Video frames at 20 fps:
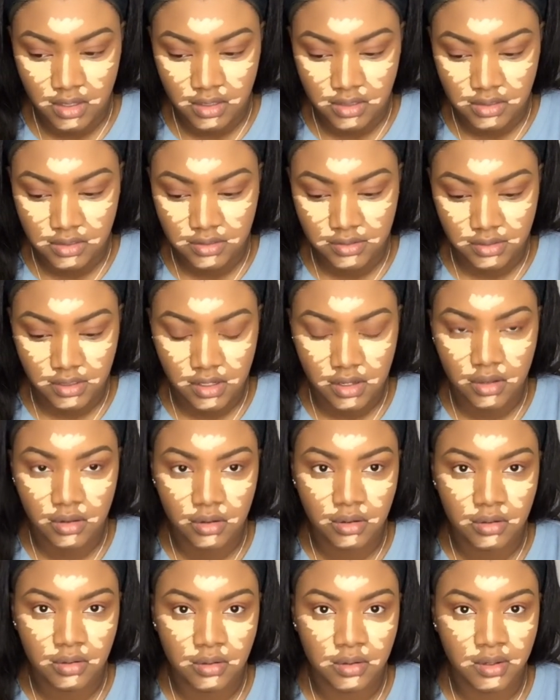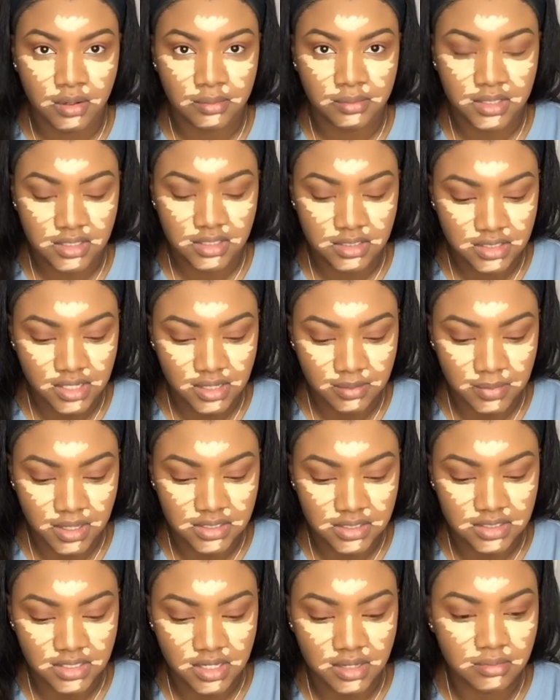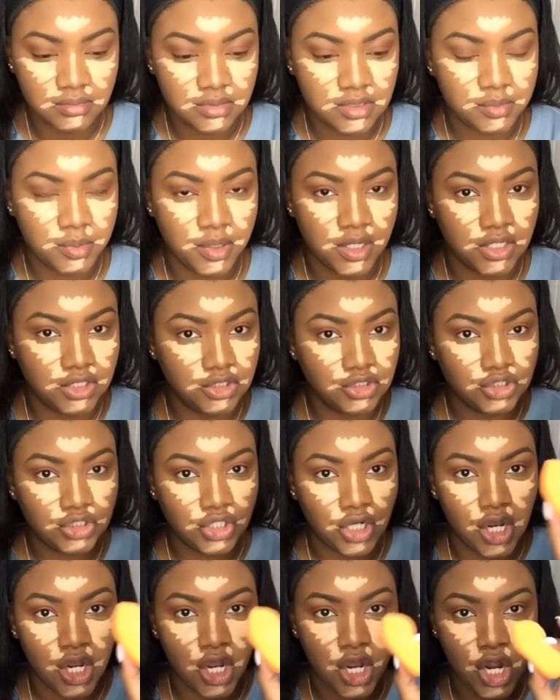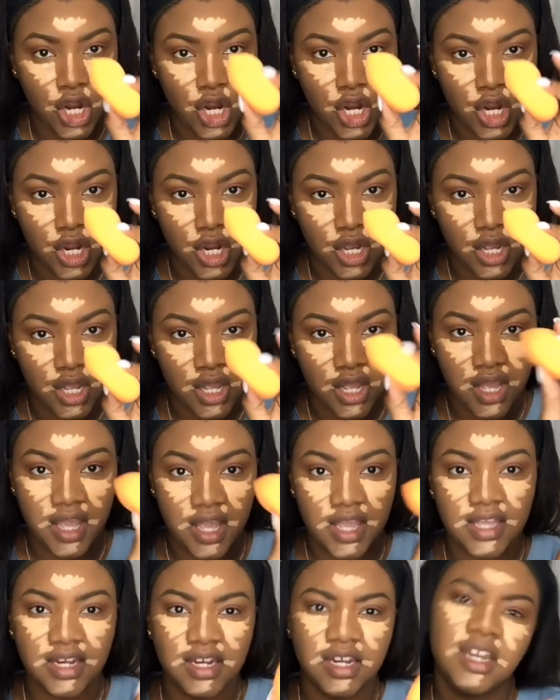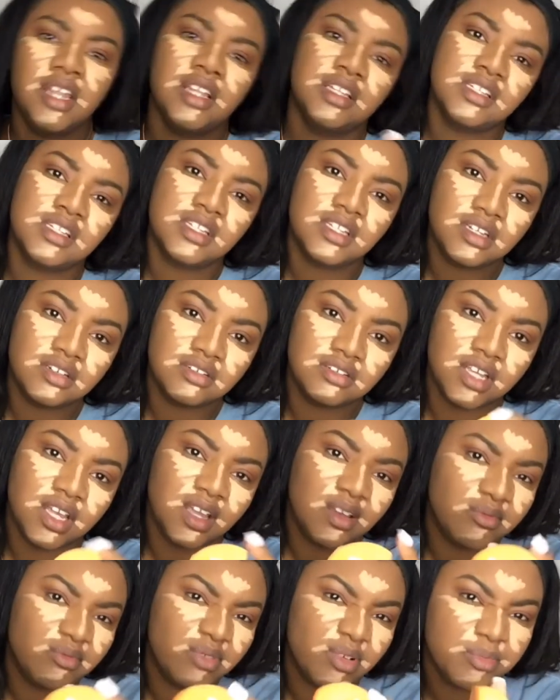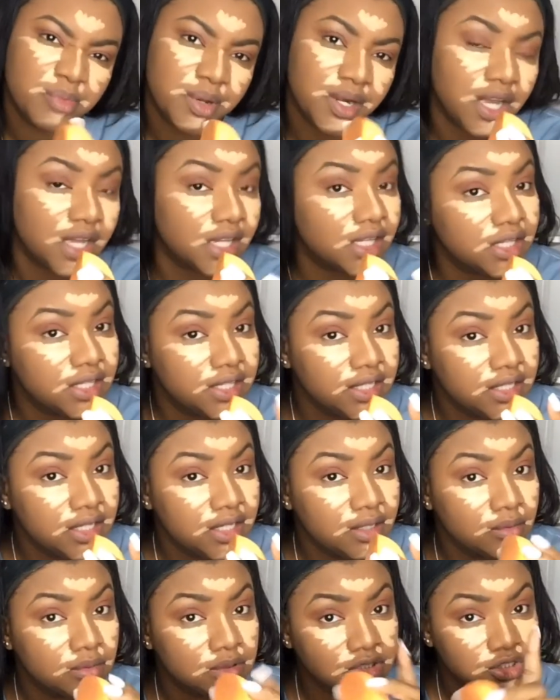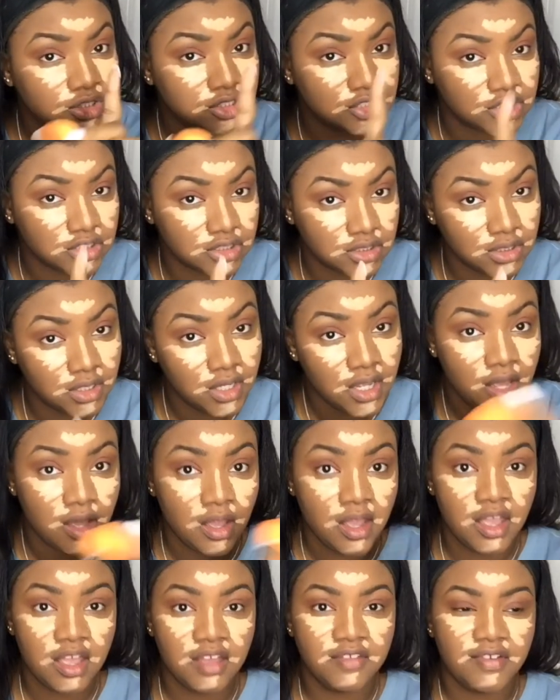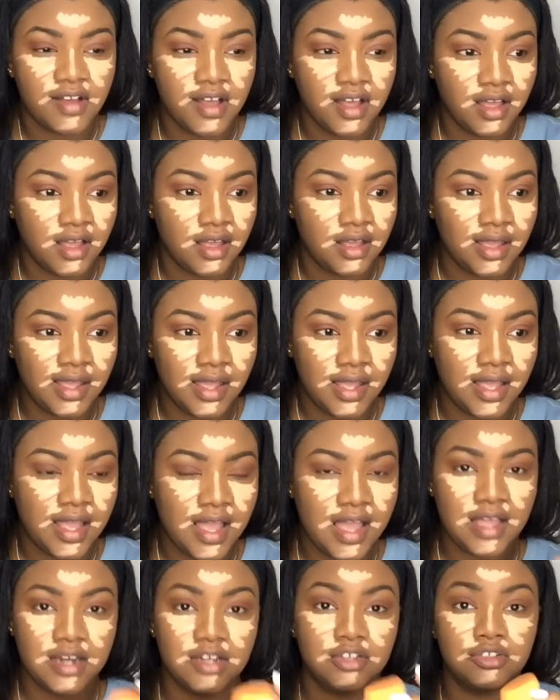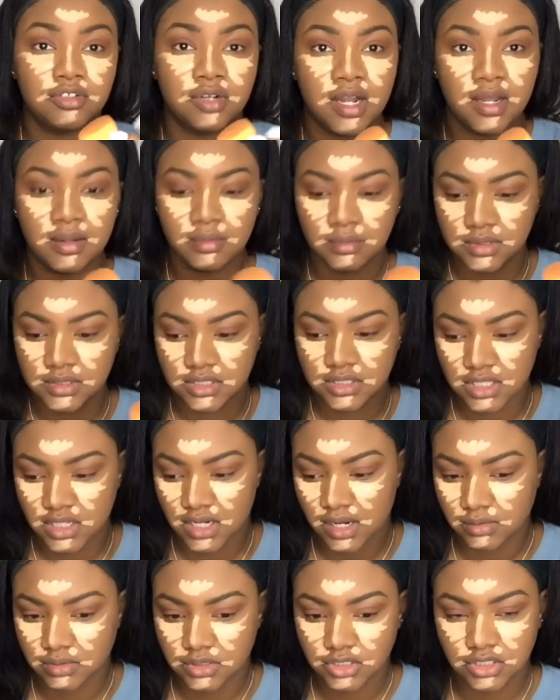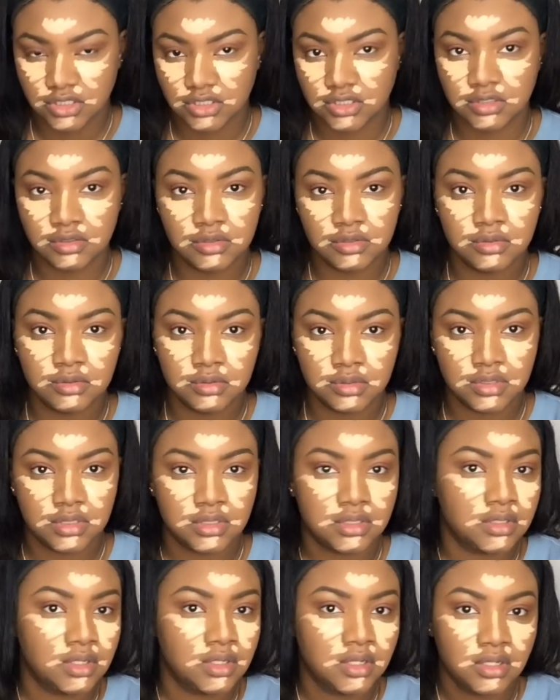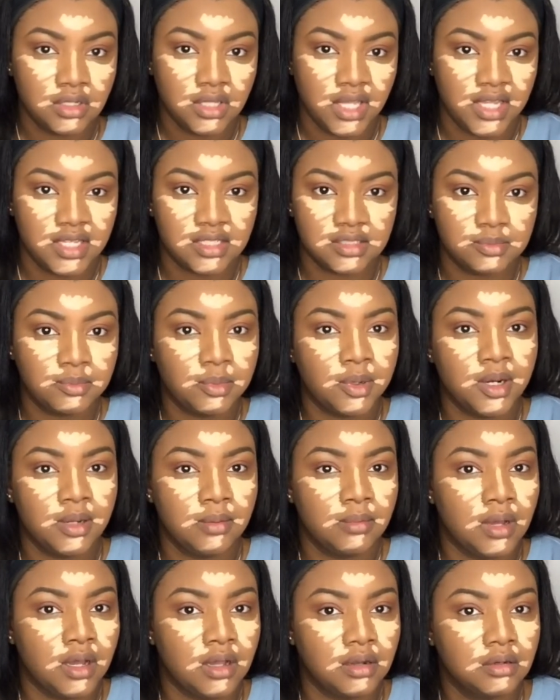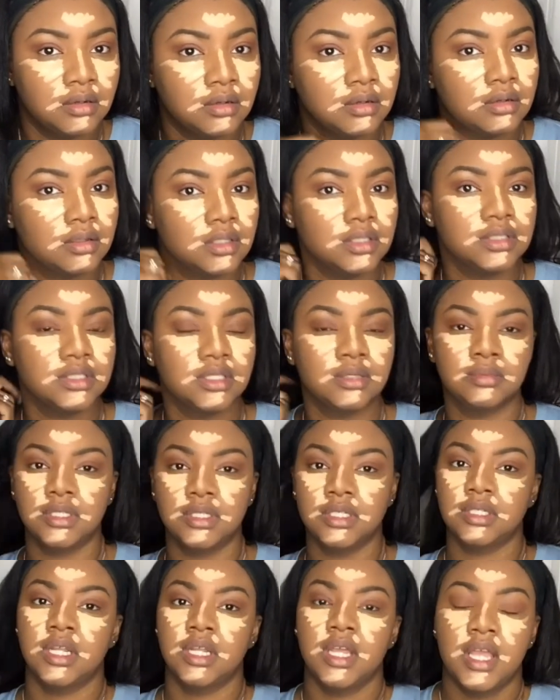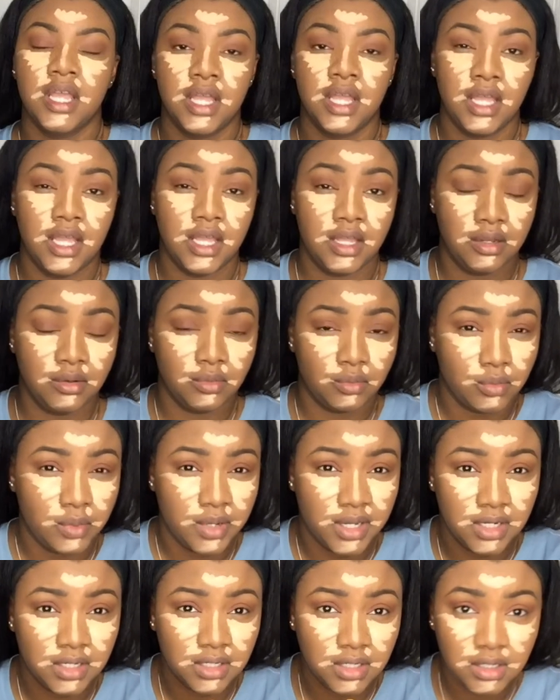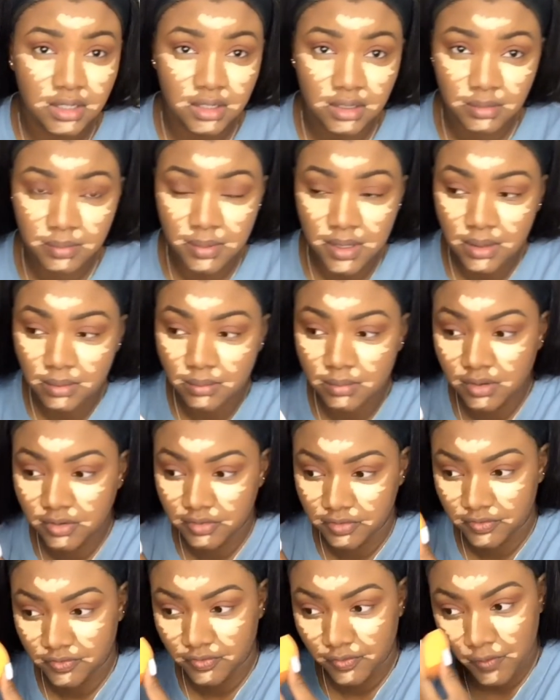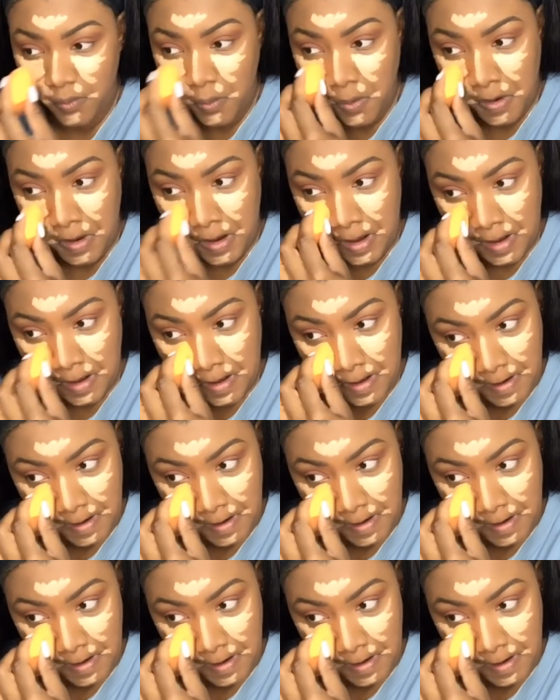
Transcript: So I'm gonna take my same sponge, and it is a little damp from when I cleaned it, which is good. If I had dry ones, then I would just use like a spray bottle or something and wet it a little bit before